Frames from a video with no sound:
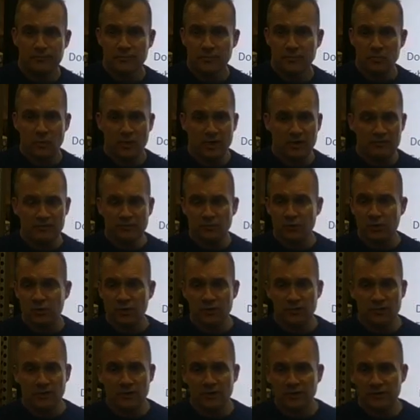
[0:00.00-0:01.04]
We're at 40
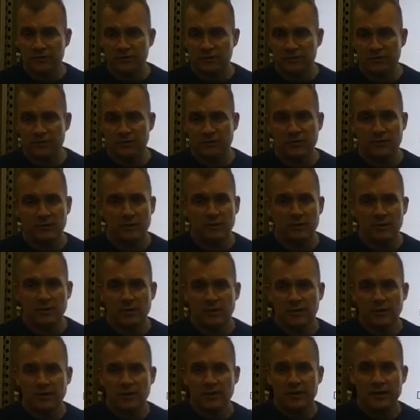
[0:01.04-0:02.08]
minutes.
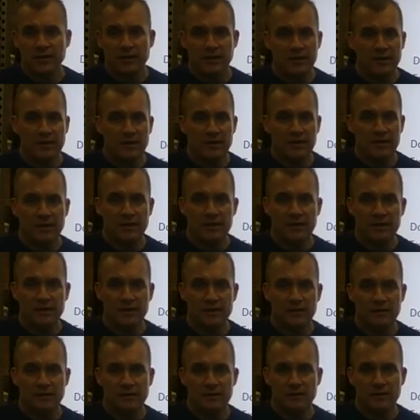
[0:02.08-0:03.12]

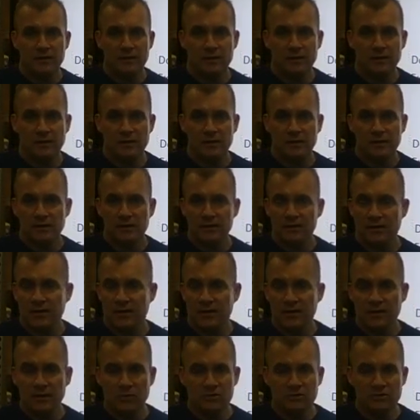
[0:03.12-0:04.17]
And
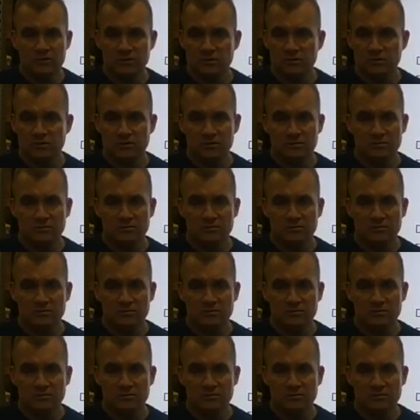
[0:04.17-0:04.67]
any questions?